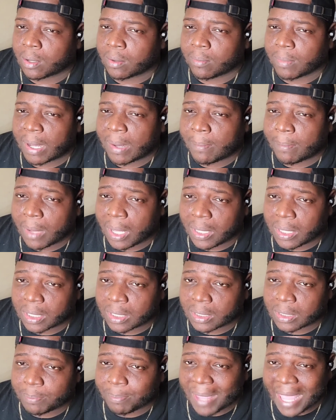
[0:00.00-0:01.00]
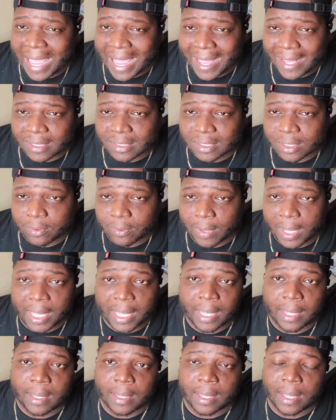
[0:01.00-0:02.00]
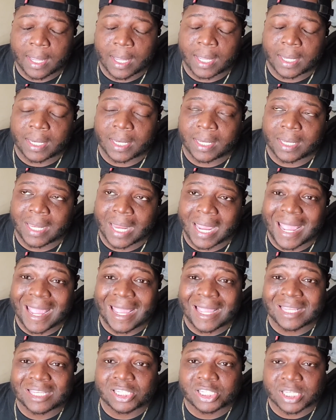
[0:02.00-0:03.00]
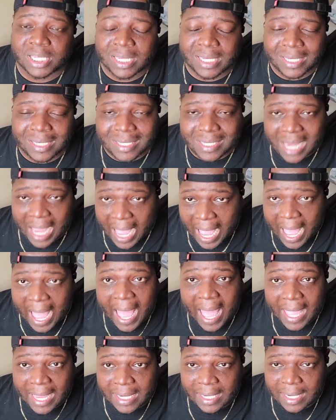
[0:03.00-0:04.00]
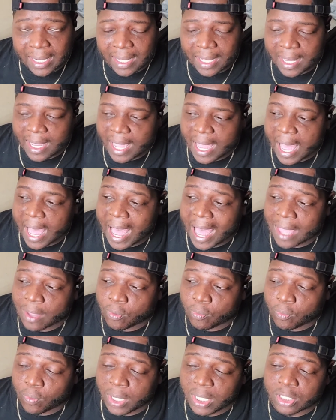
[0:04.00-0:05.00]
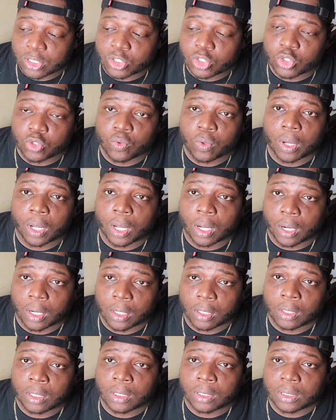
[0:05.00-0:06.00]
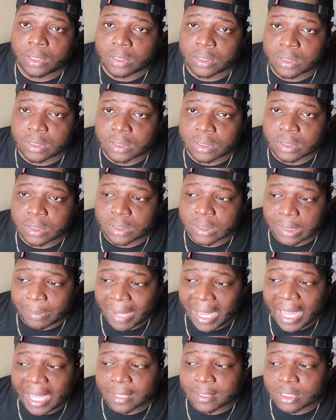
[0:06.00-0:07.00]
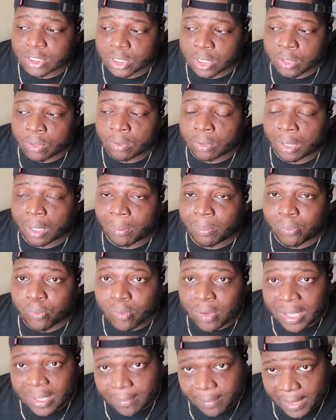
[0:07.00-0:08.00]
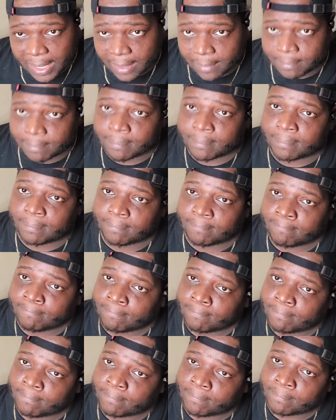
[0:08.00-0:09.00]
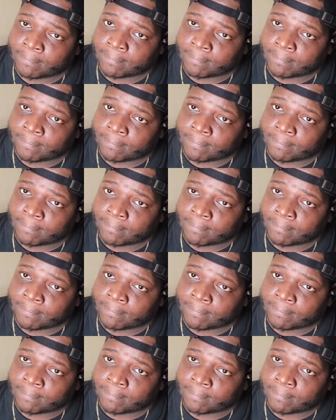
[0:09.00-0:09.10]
my mother passed away, and the day she died, I went to her Suboxone appointment